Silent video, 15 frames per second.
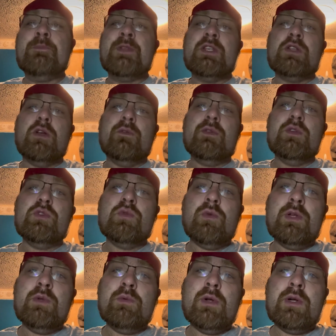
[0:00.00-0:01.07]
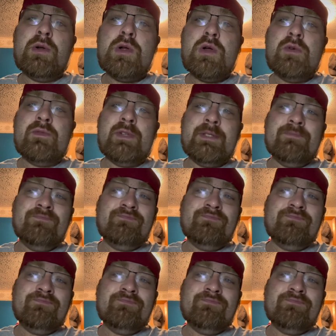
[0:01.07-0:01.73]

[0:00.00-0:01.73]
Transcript: So if you're 21 or over,